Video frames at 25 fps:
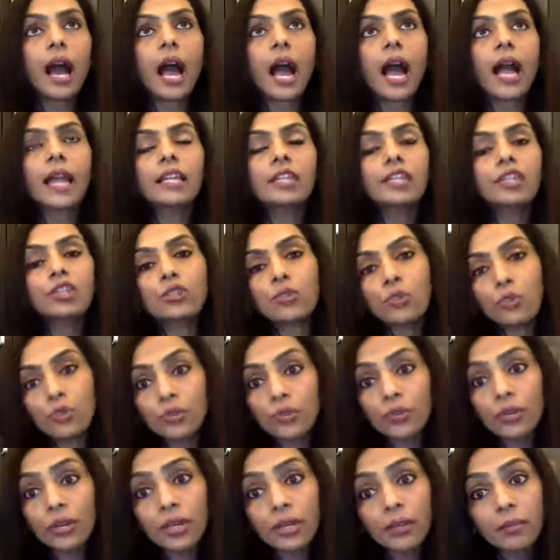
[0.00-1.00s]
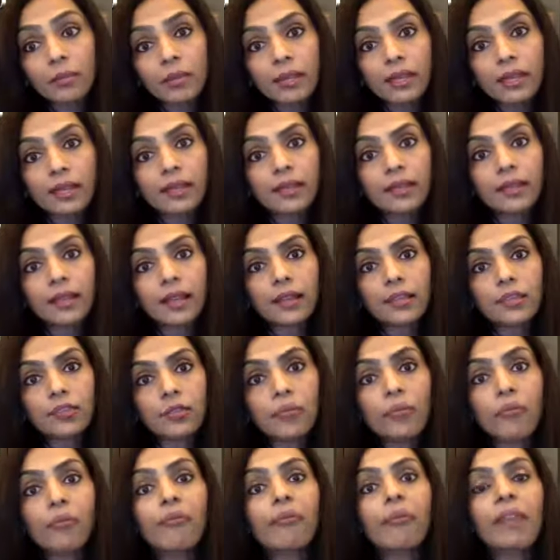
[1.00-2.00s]
I don't really mean that
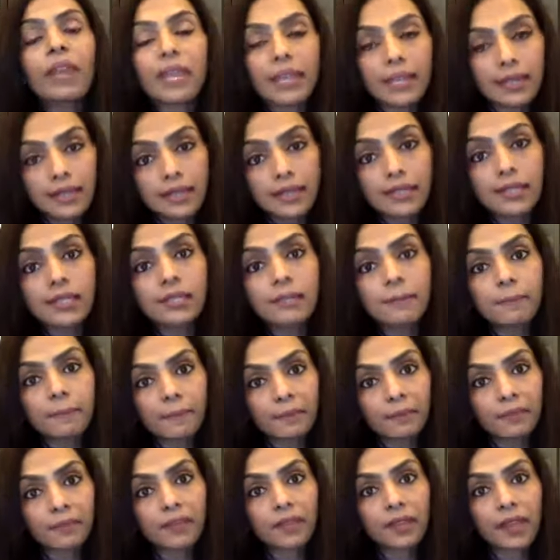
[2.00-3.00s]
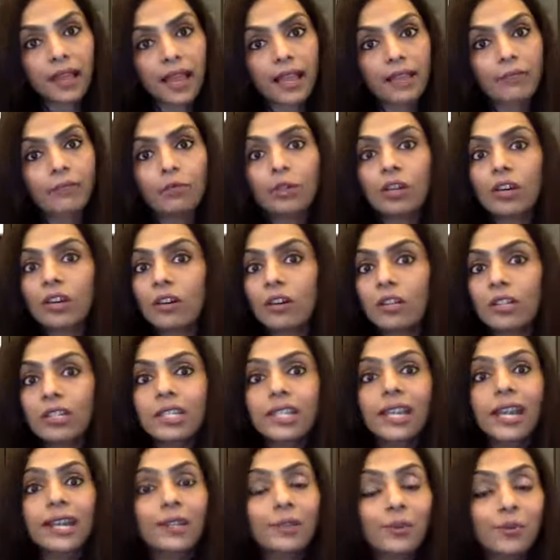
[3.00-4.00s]
you fake it. I would
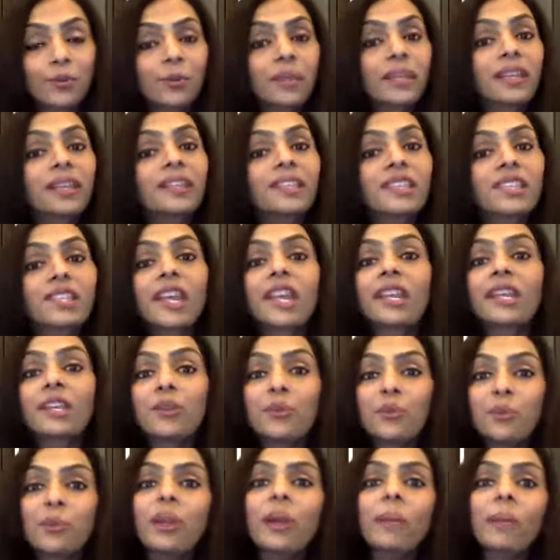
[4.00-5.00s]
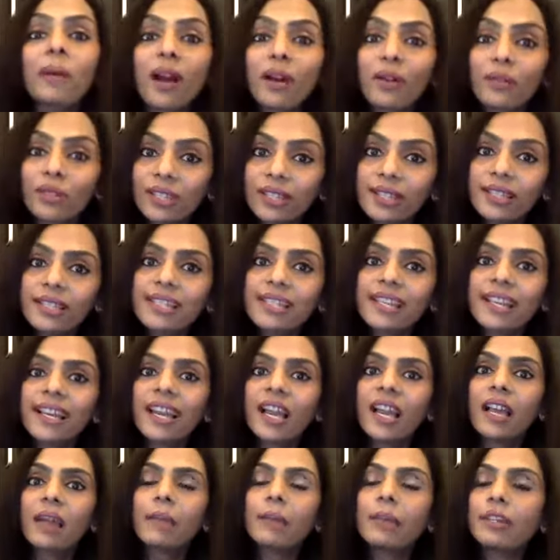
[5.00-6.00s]
urge that you be genuine about it,
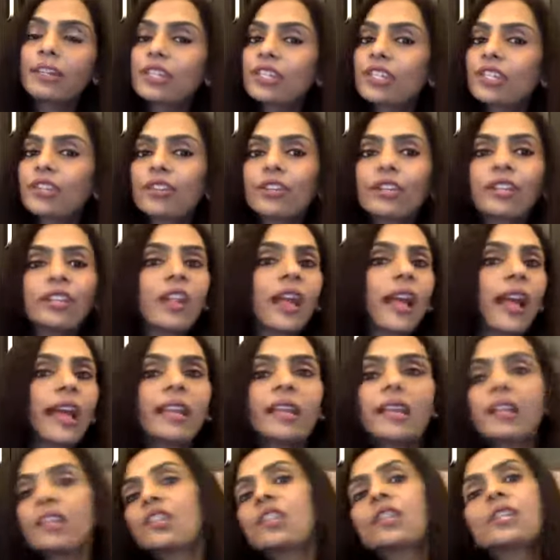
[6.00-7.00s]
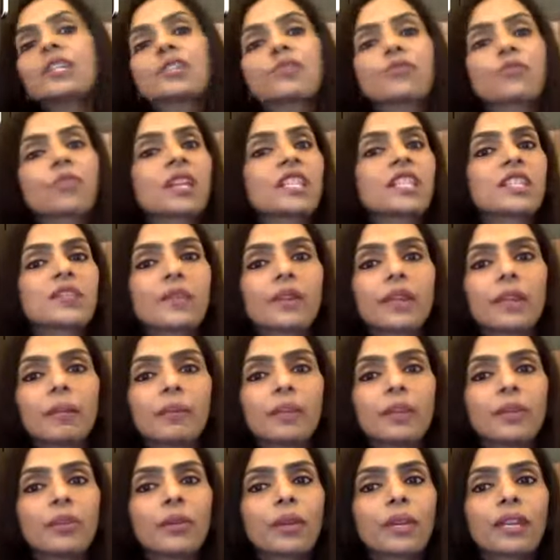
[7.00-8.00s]
because you know the energy is
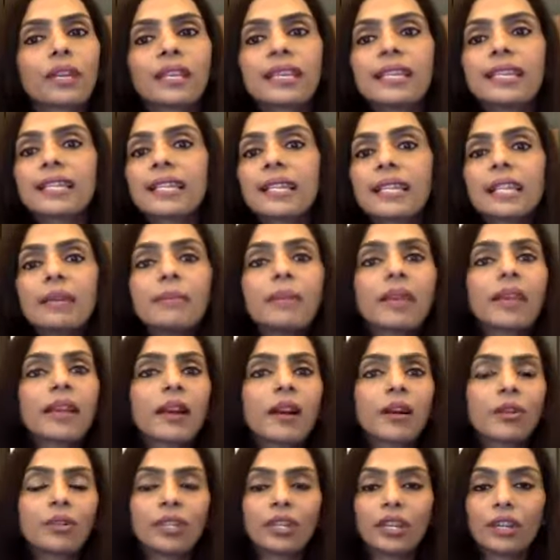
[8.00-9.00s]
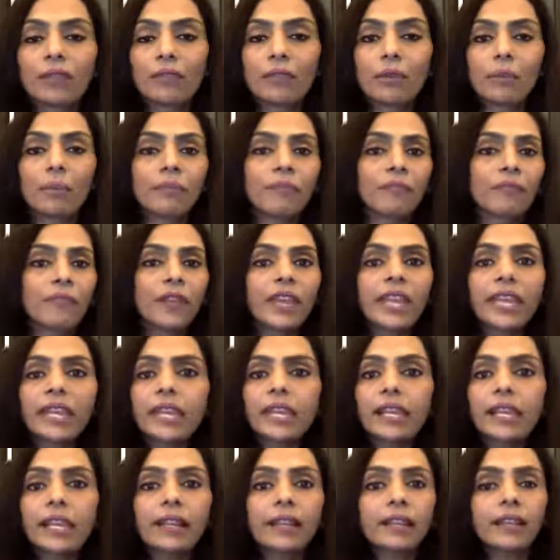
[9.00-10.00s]
transferable. You can easily make out that if you're
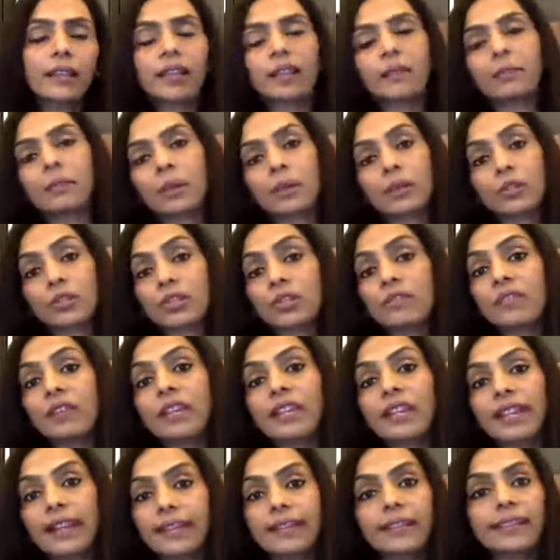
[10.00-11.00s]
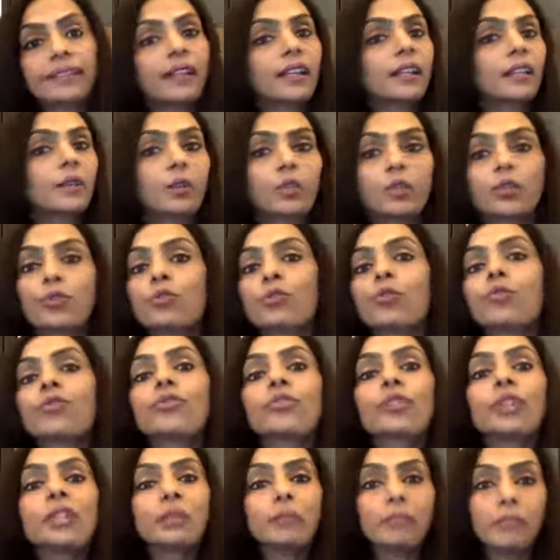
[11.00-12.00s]
faking it, then person will get it that you
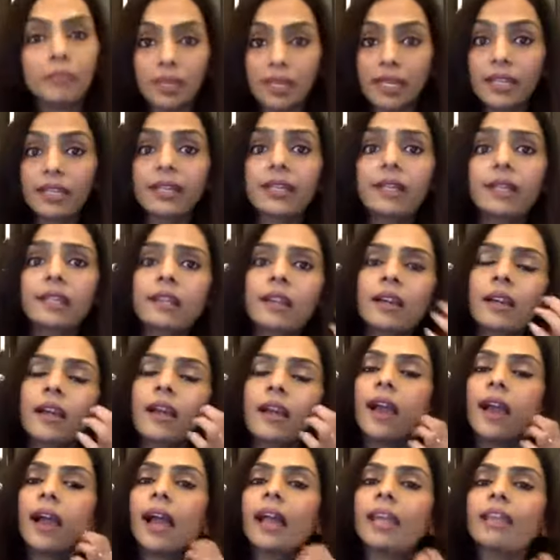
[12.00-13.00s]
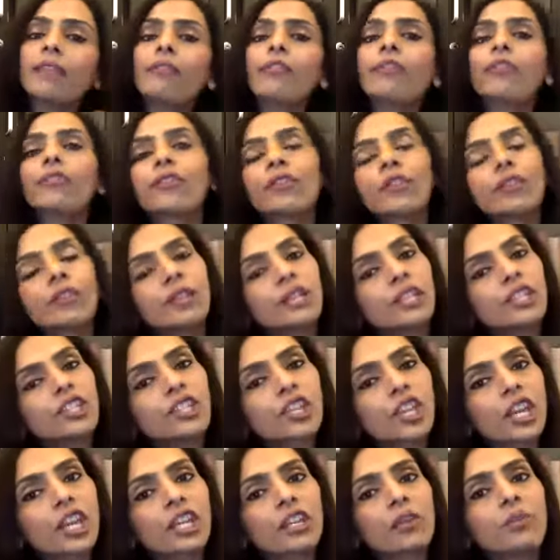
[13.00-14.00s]
don't really mean it. And if you
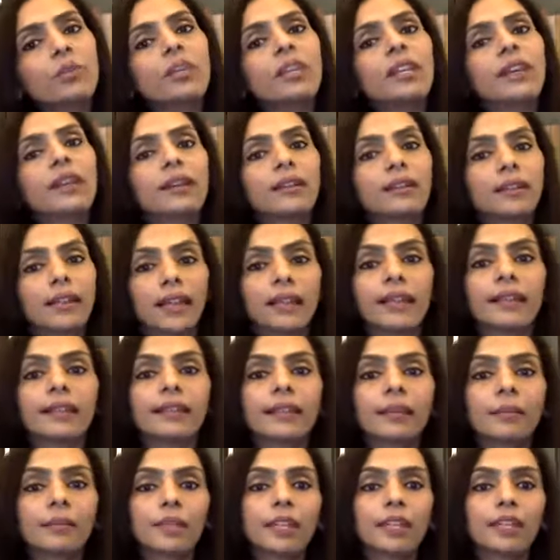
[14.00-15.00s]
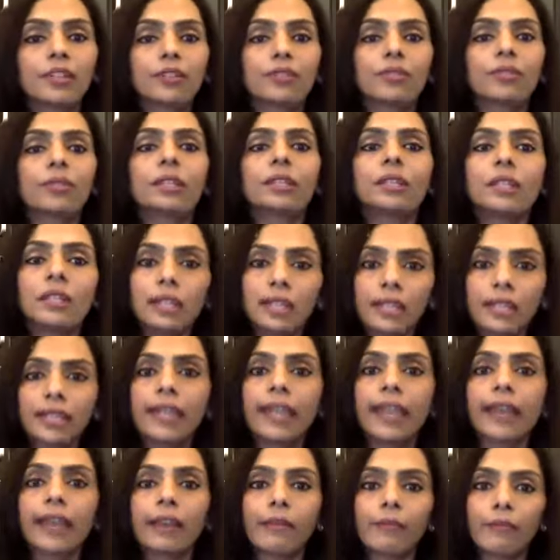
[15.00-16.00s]
really genuinely are telling them that you really
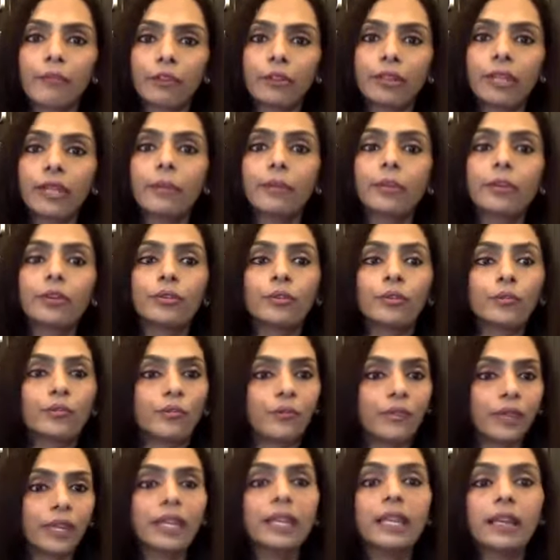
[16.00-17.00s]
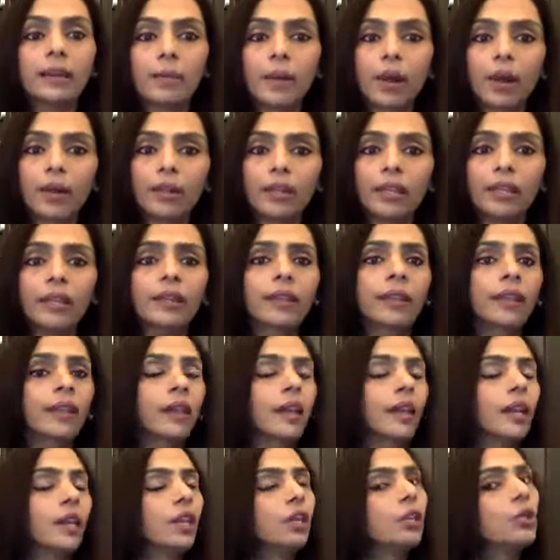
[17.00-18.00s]
care for them or you feel about
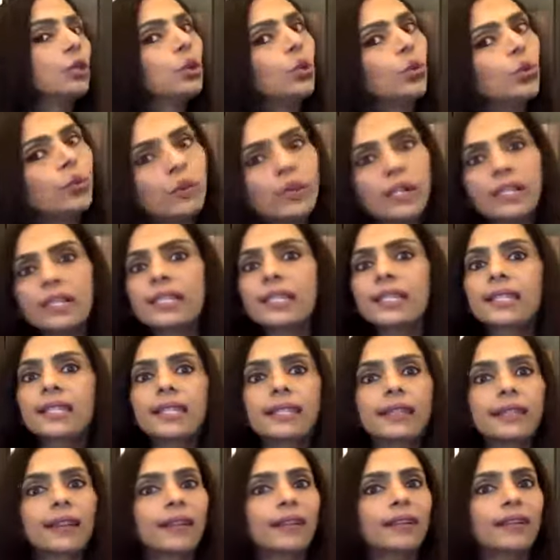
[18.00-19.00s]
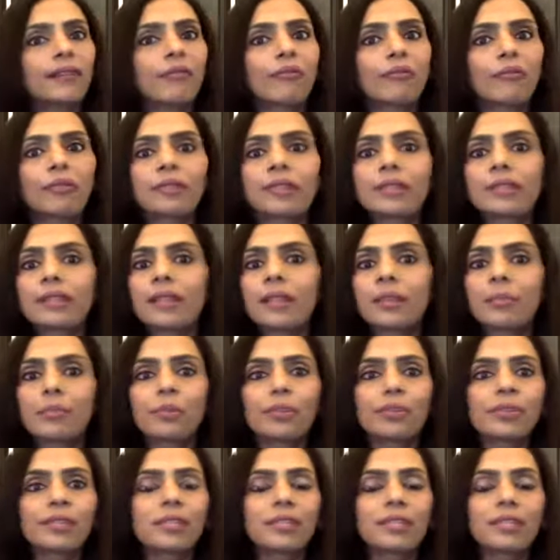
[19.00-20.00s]
it, you will see that difference in that
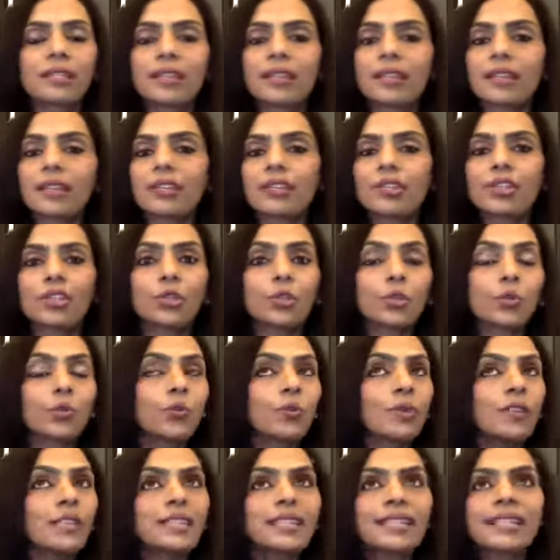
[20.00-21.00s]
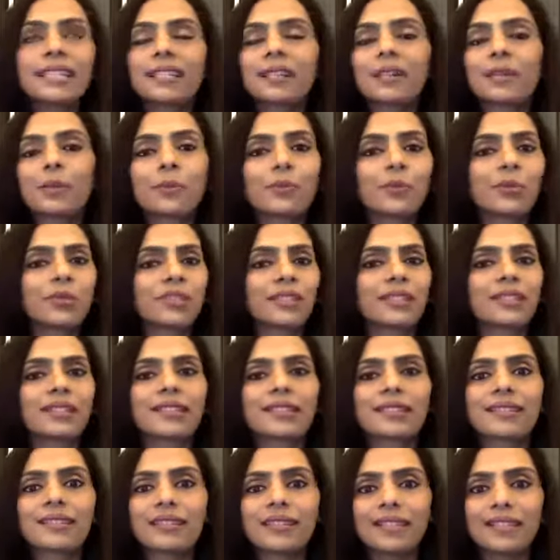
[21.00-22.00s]
person's energy. You will see that a person
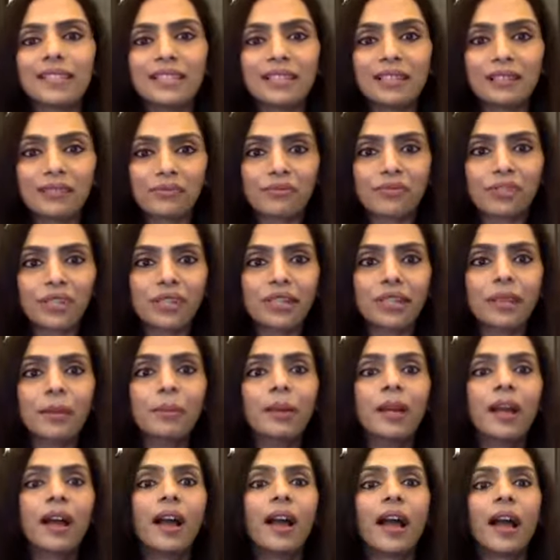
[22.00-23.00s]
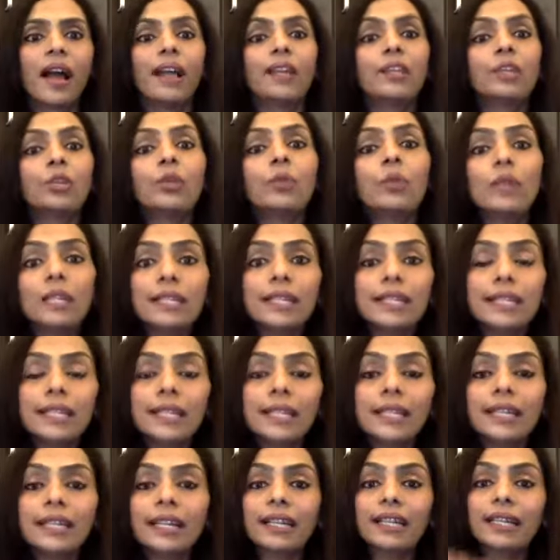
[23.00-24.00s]
is really lifted up, and you will
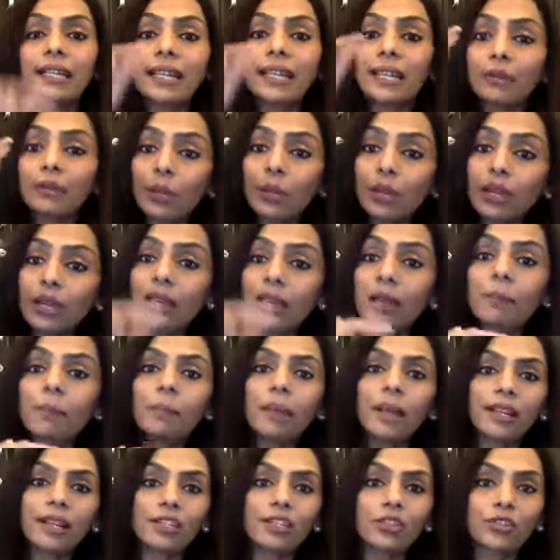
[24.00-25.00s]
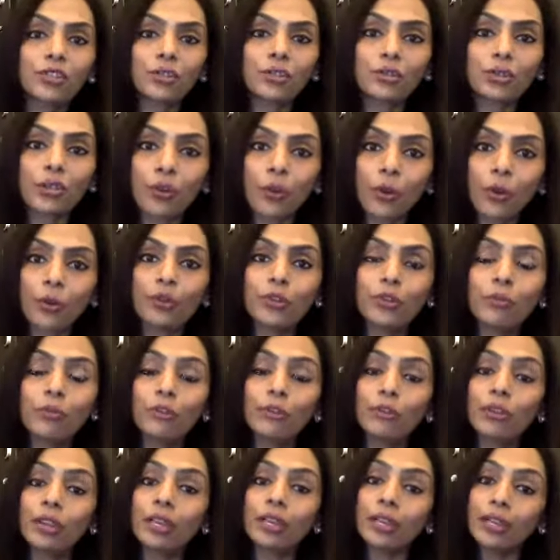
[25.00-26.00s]
see that they will come back to you and
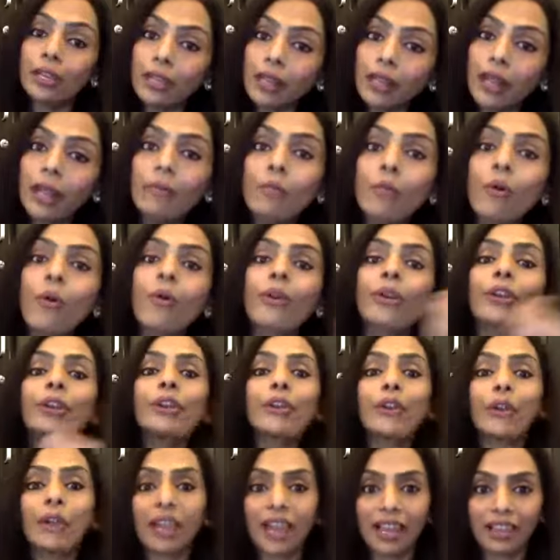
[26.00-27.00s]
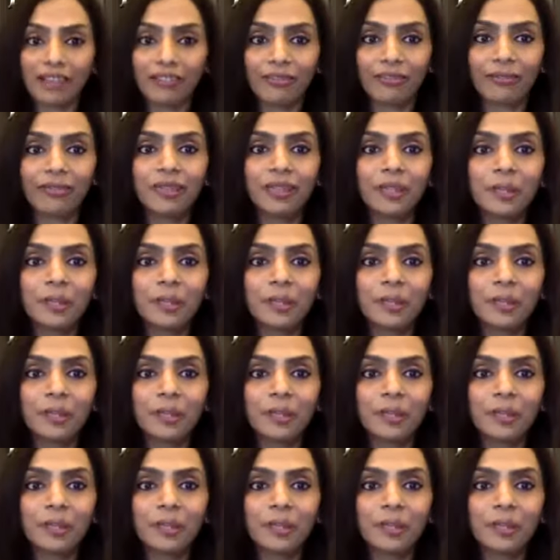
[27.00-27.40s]
contribute a little more in your life